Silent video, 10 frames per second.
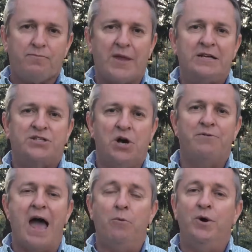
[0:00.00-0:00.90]
So
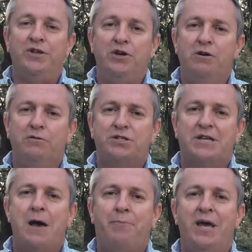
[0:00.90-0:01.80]
that when you
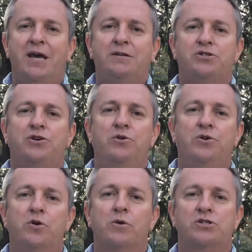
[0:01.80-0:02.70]
step into
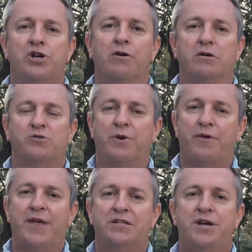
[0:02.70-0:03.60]
your church, whether
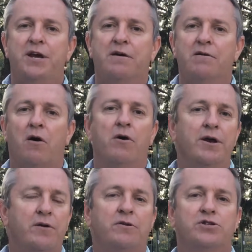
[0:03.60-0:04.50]
that's here or
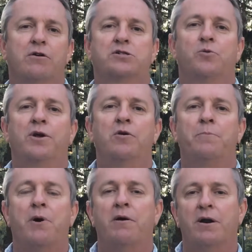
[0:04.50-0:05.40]
another church where you're a
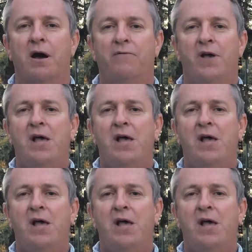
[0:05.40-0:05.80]
part of,